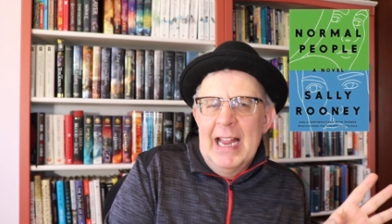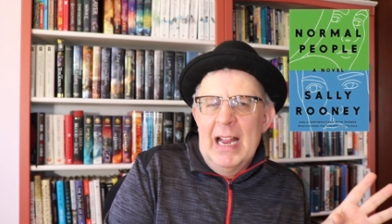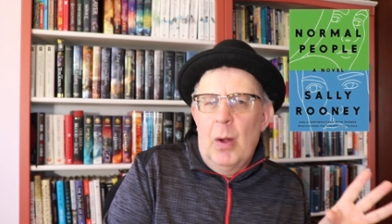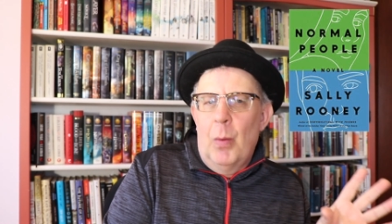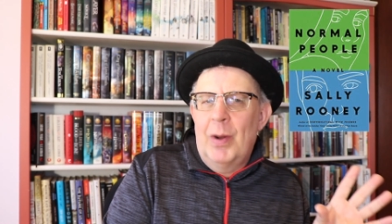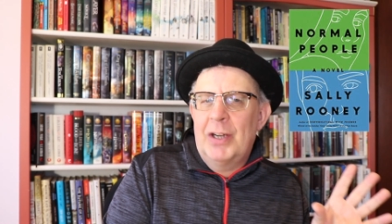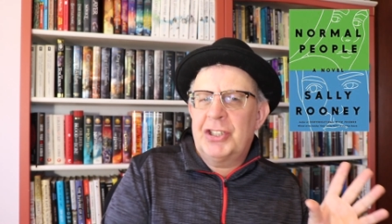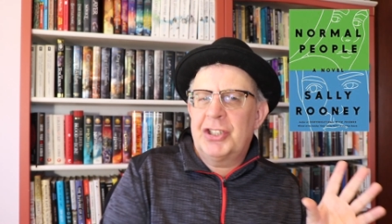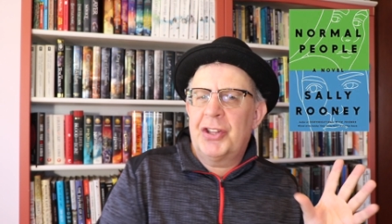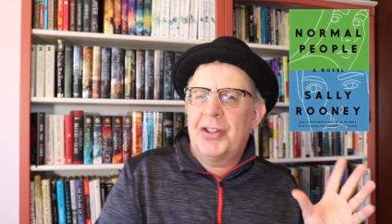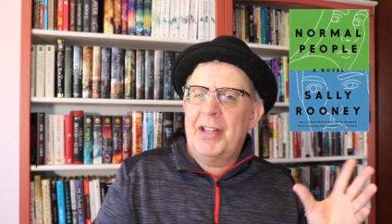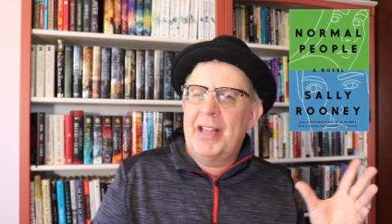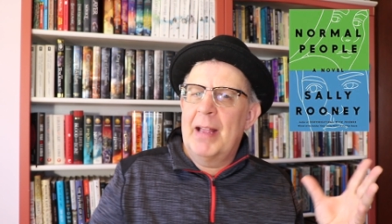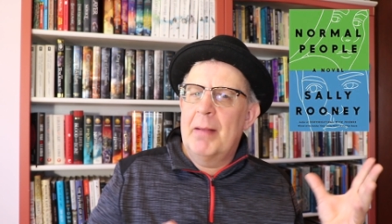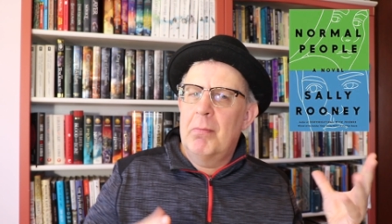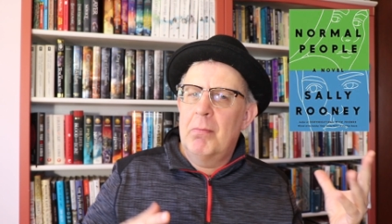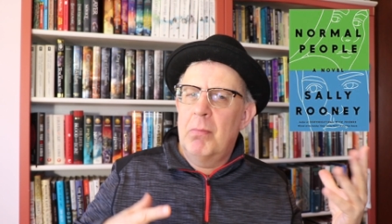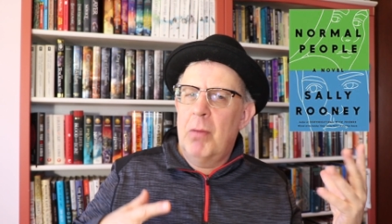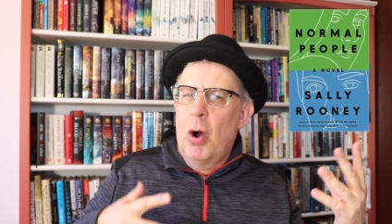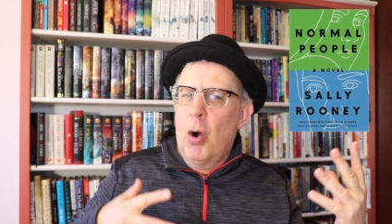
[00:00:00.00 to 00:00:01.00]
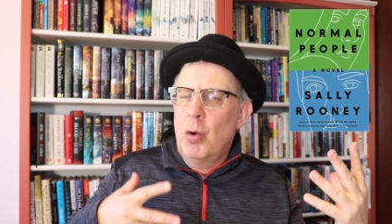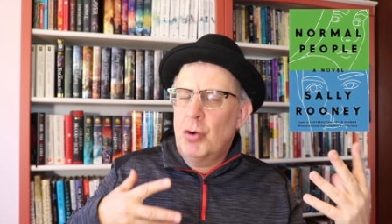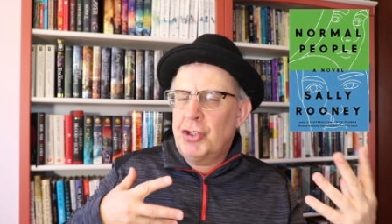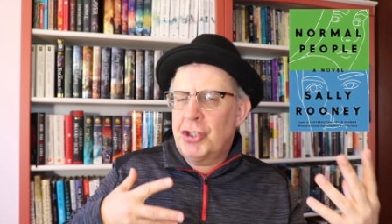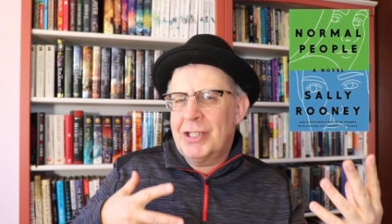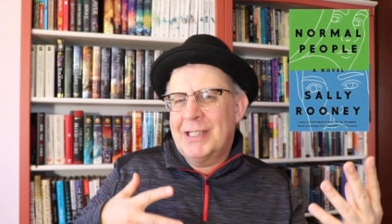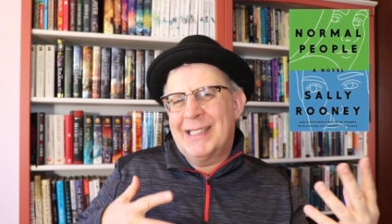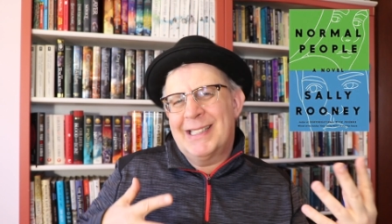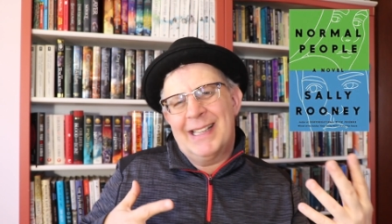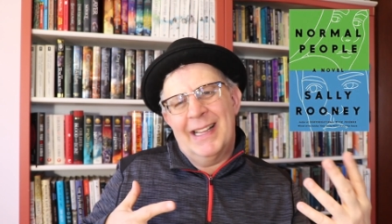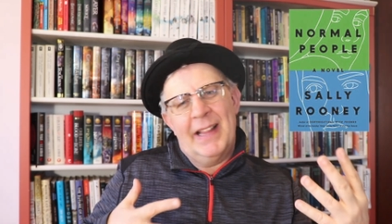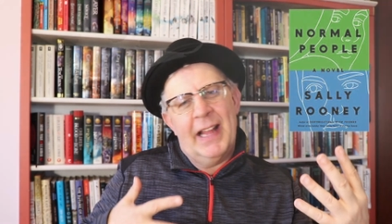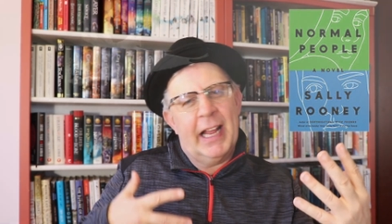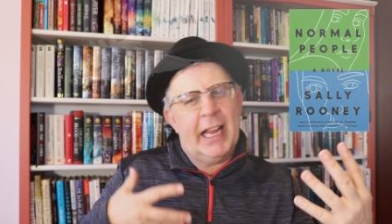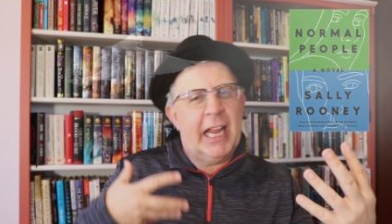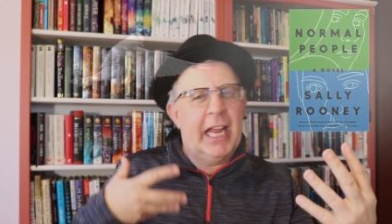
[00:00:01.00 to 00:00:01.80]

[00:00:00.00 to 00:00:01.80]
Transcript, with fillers: in which the emotions and the